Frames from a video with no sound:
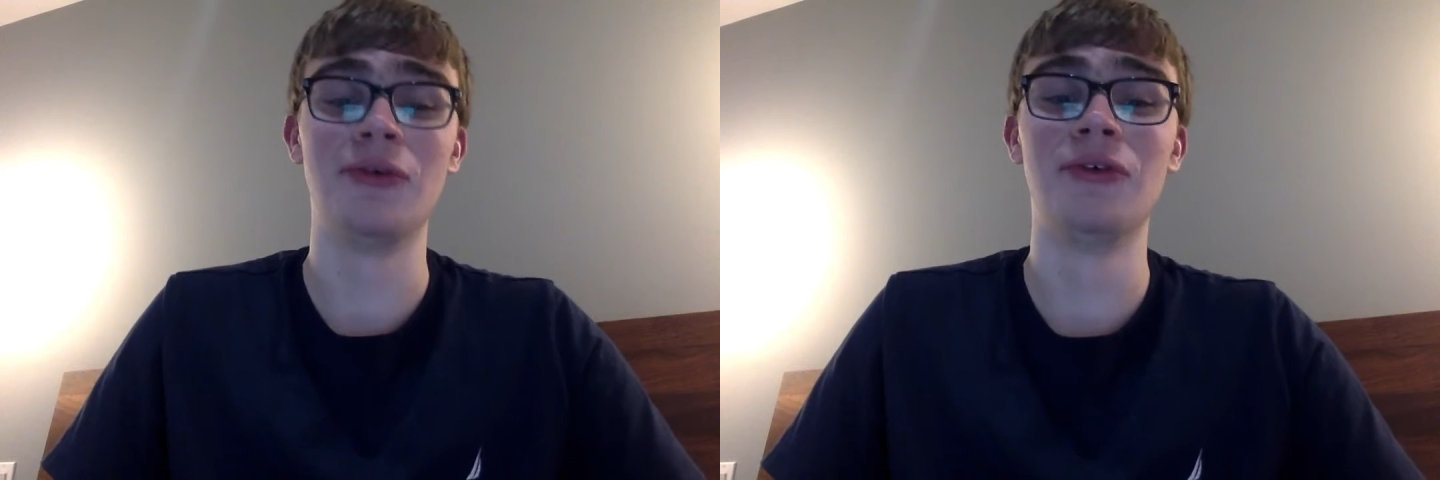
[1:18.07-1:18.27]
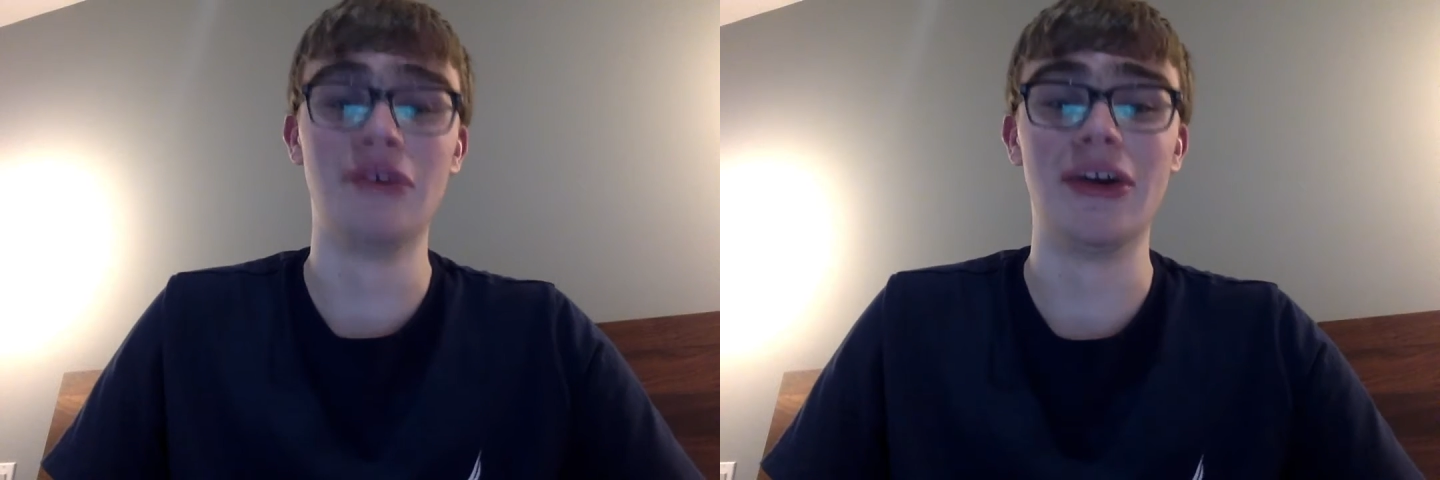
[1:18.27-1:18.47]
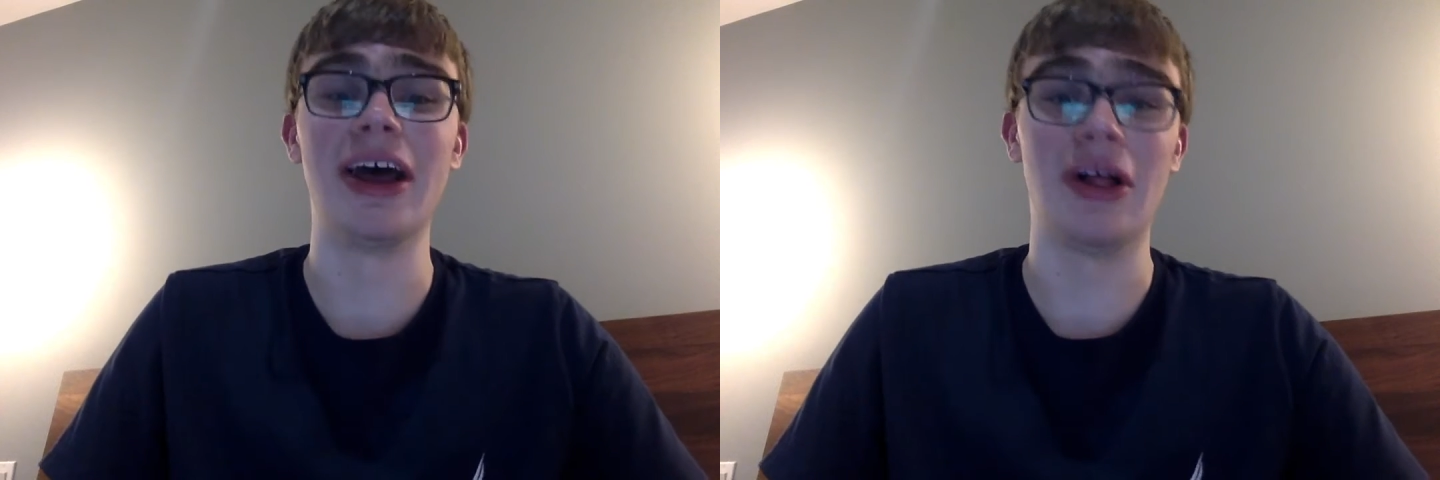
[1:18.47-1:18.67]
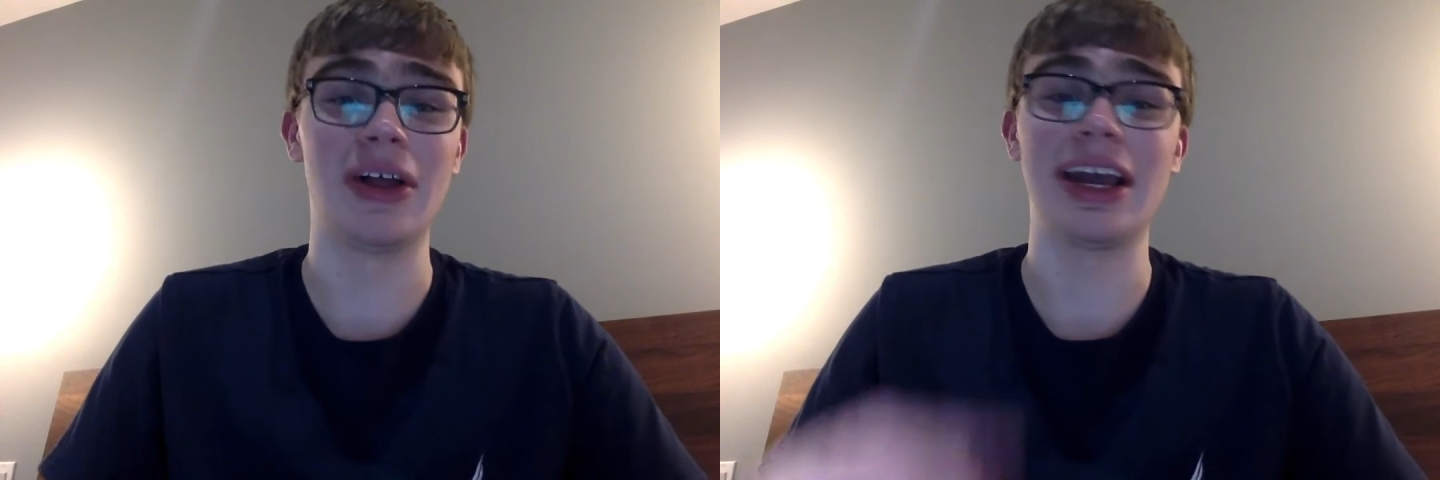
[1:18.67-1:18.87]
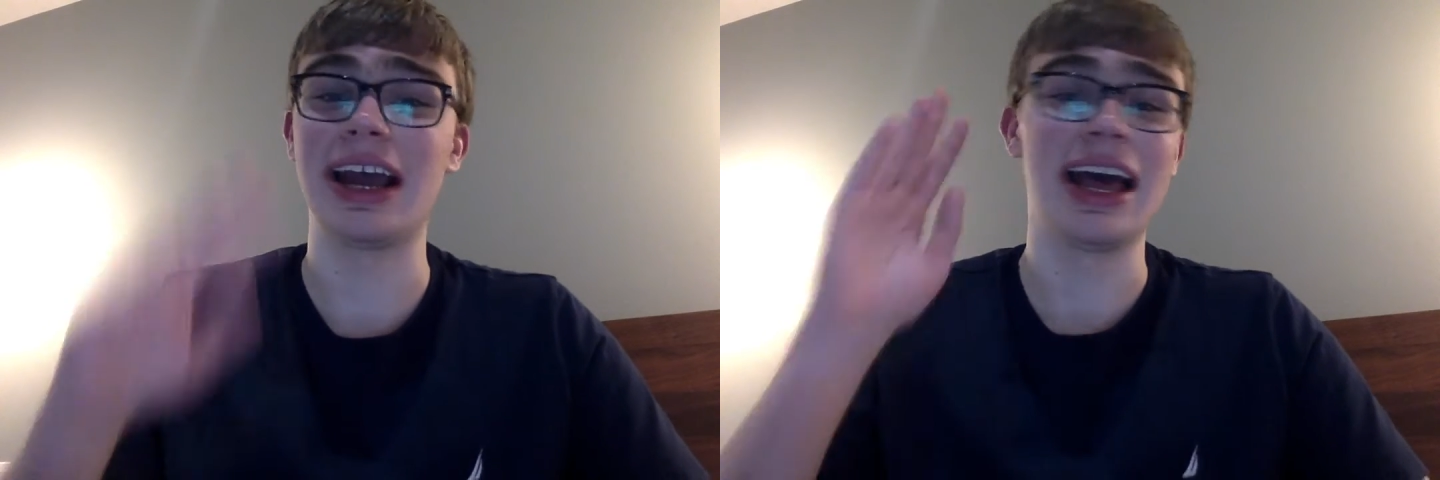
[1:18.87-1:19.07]

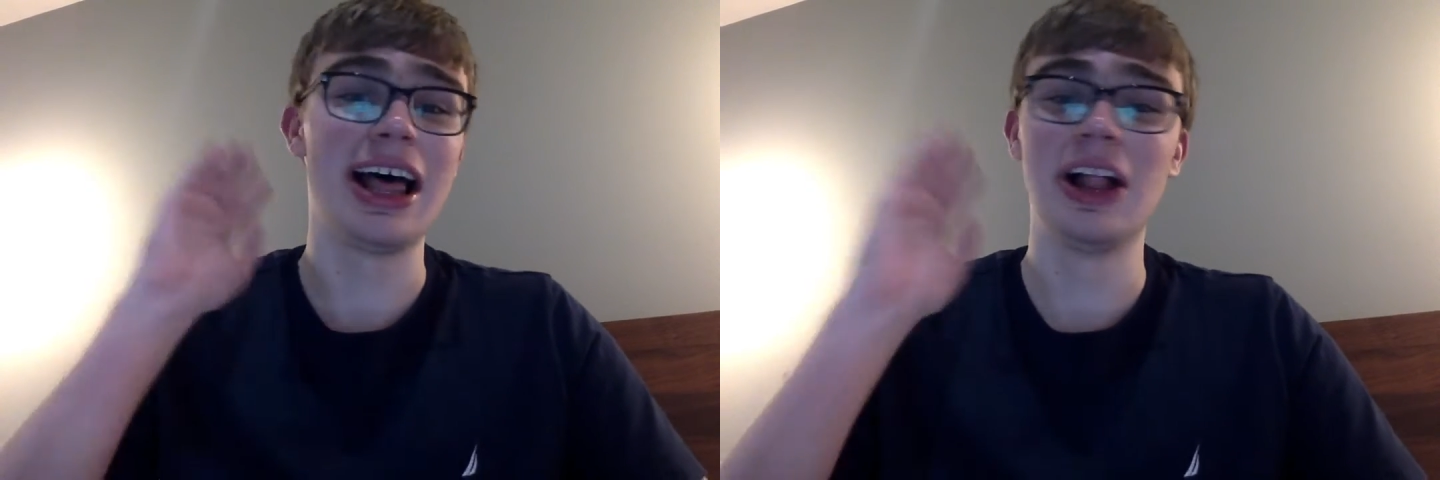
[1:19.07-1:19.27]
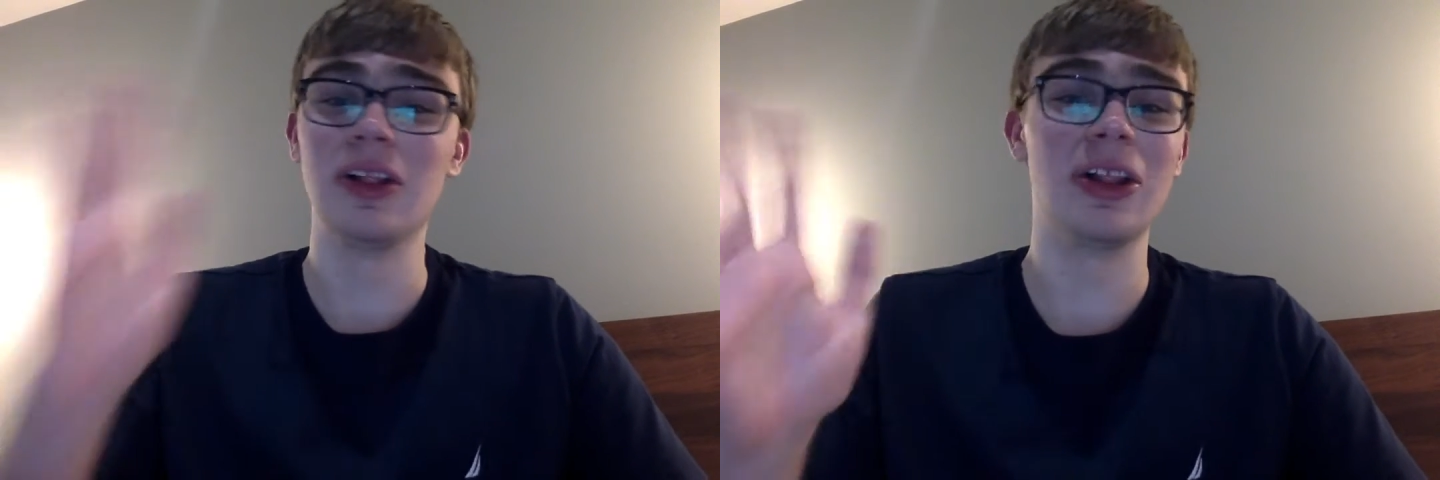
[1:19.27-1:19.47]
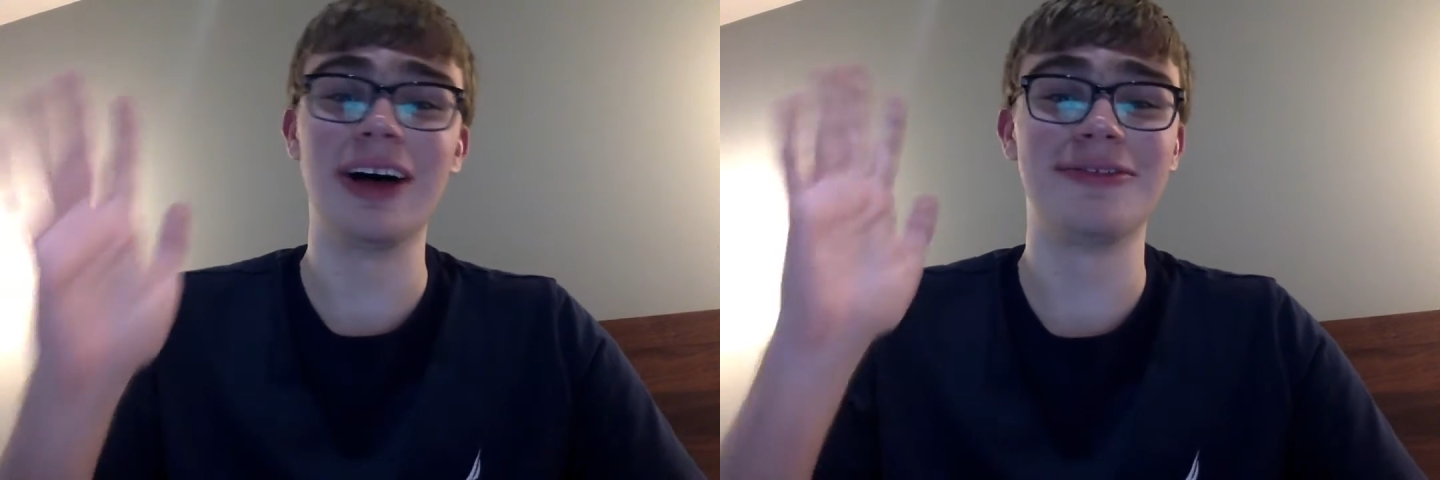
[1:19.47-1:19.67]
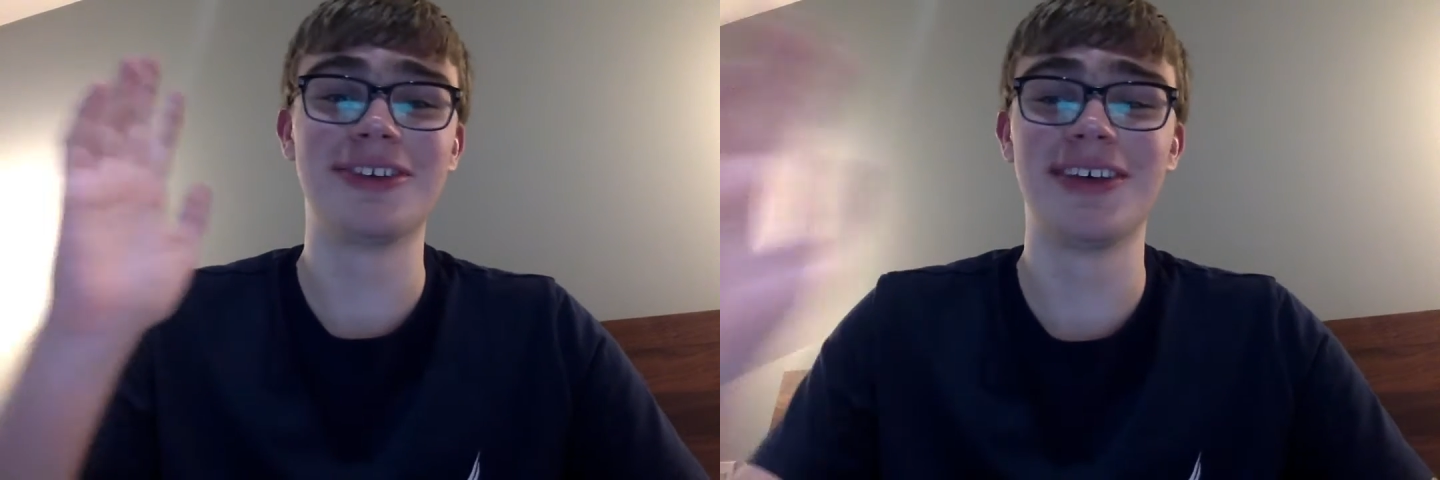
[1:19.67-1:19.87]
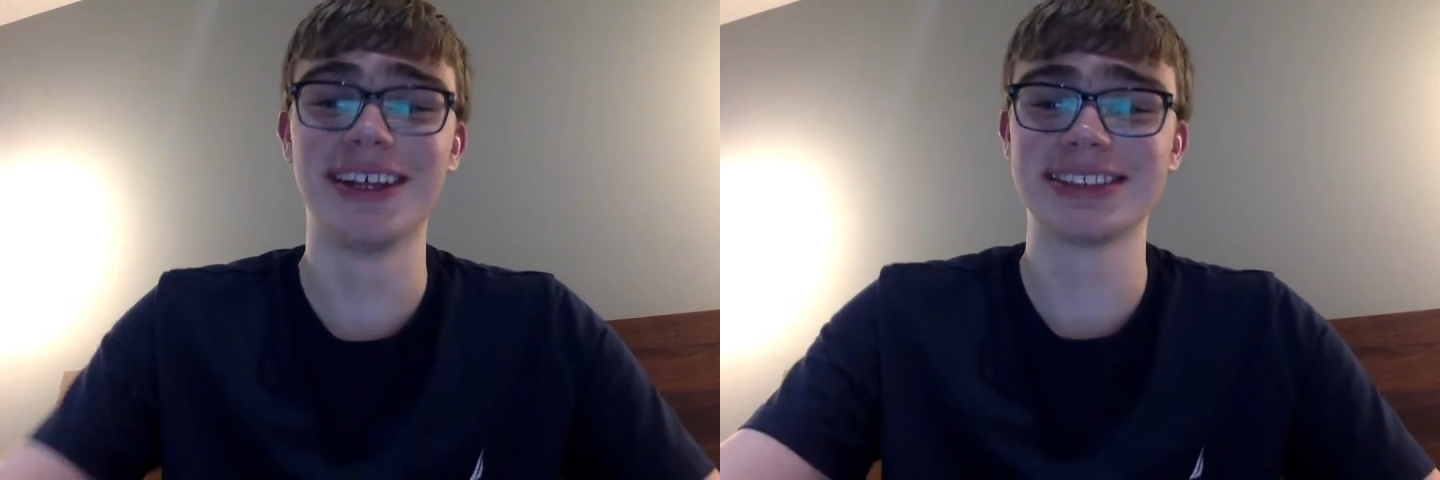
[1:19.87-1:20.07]
really loved
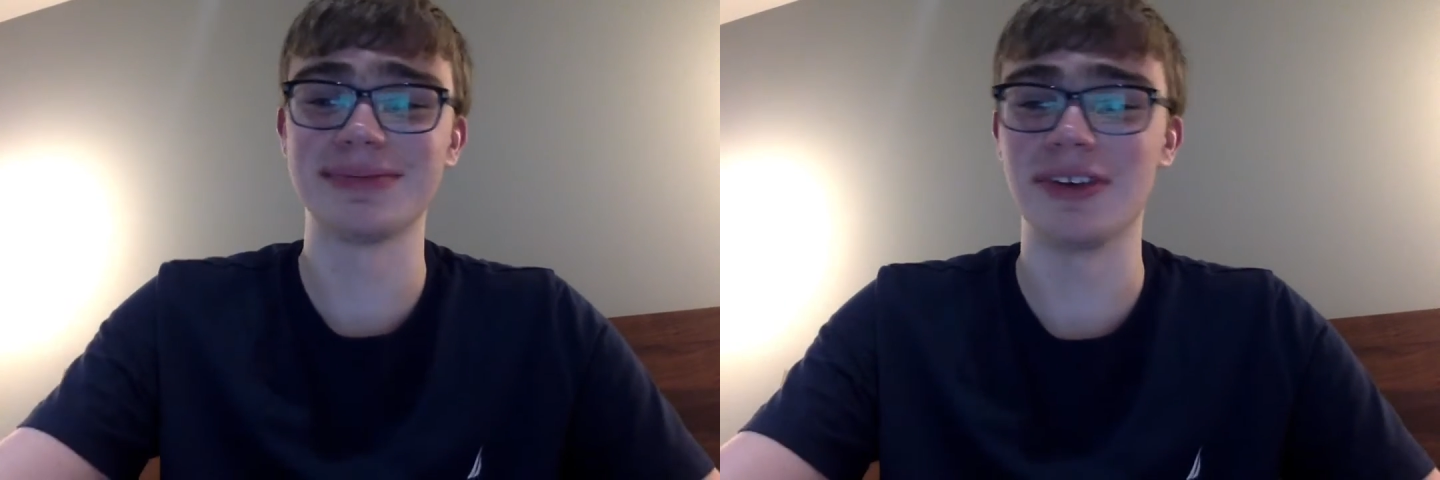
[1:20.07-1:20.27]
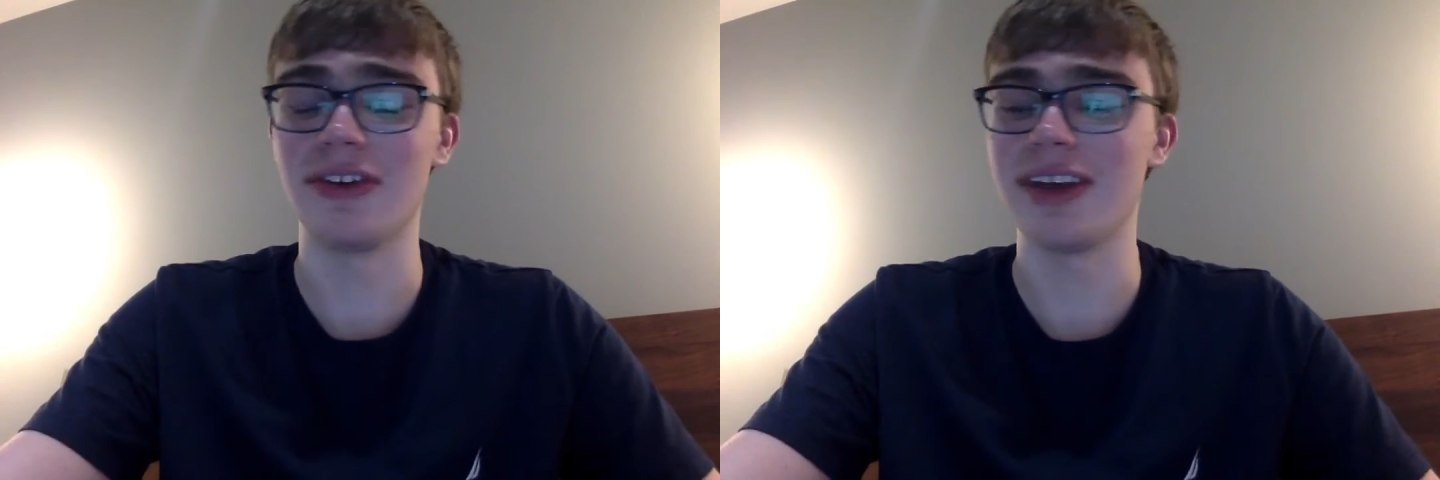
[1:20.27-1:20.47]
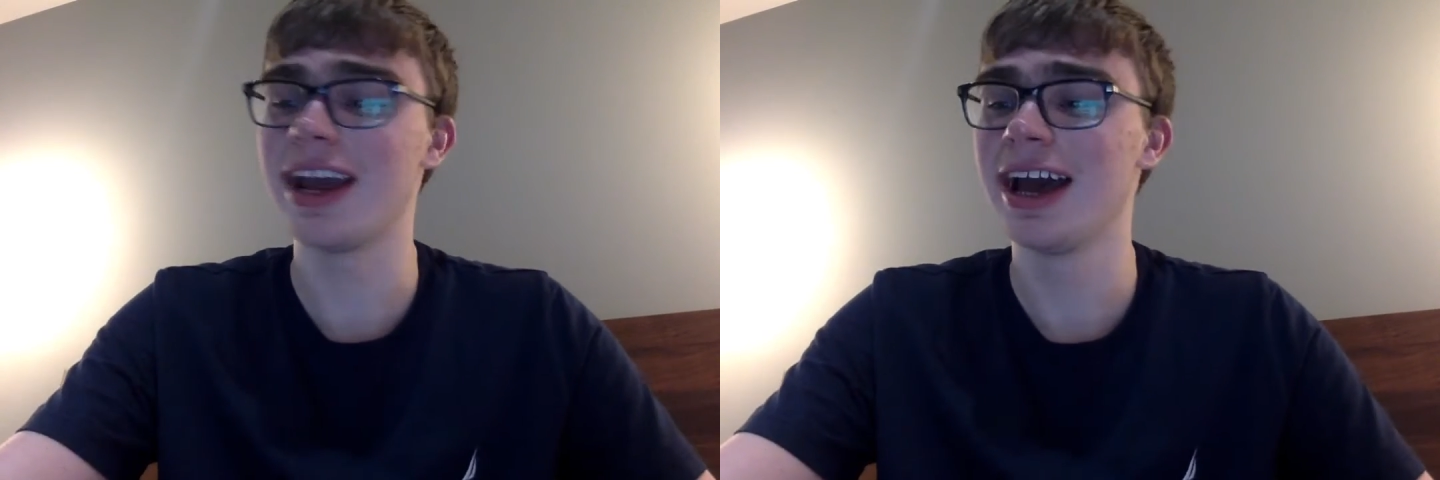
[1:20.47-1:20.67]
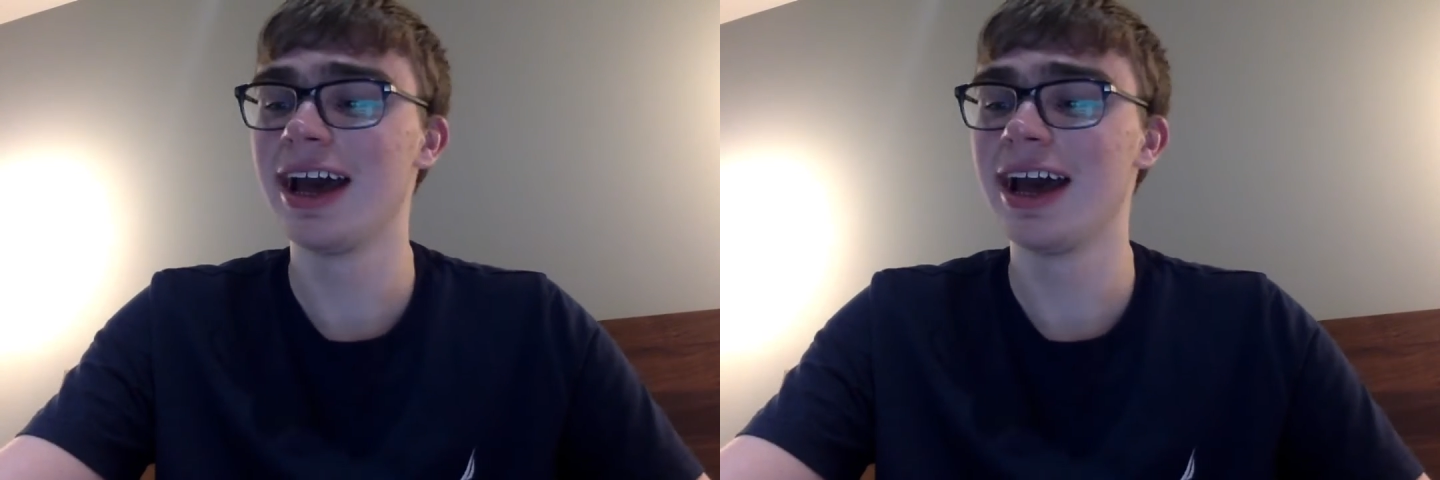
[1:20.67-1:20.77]
this movie.